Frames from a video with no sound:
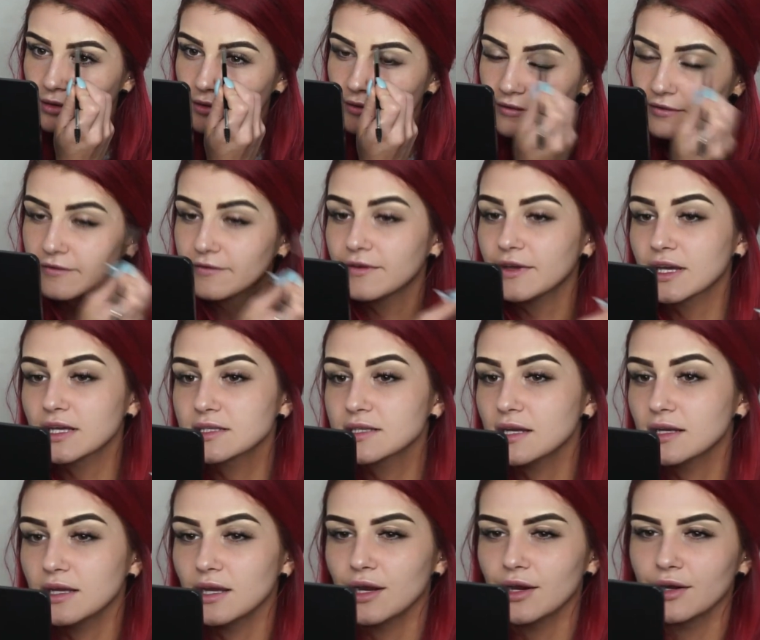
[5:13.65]
fix
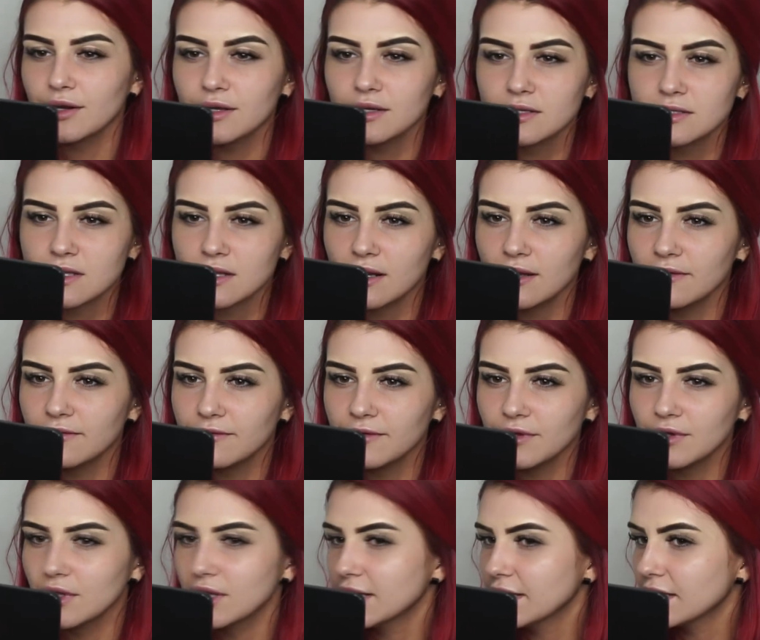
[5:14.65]
any areas that I
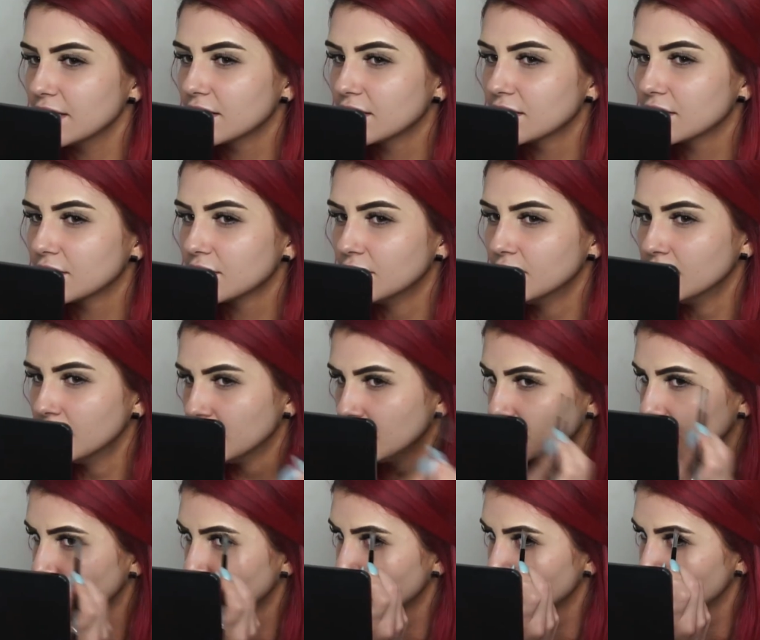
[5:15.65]
feel like
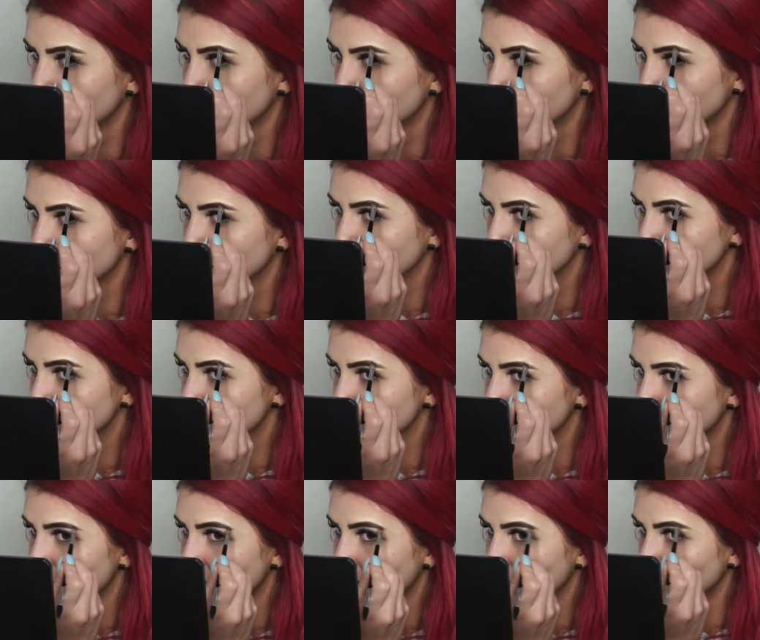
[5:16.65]
need
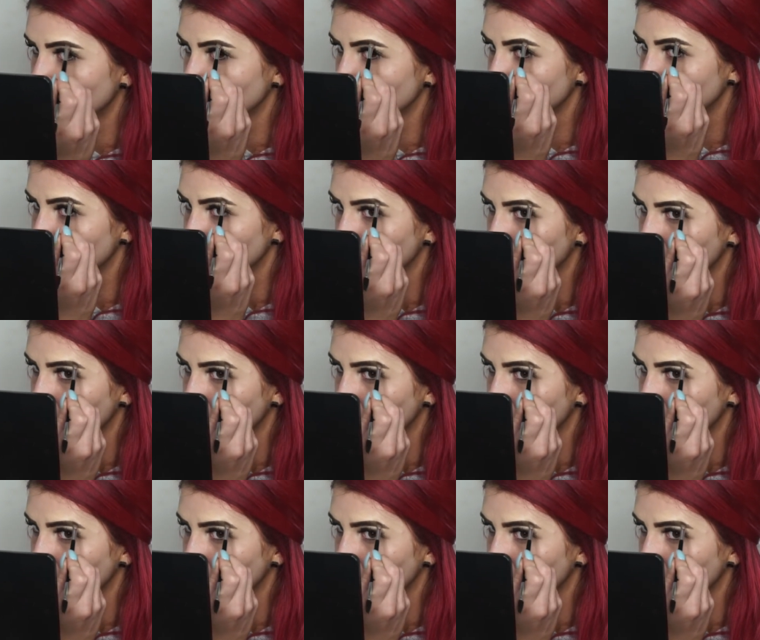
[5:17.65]
some help.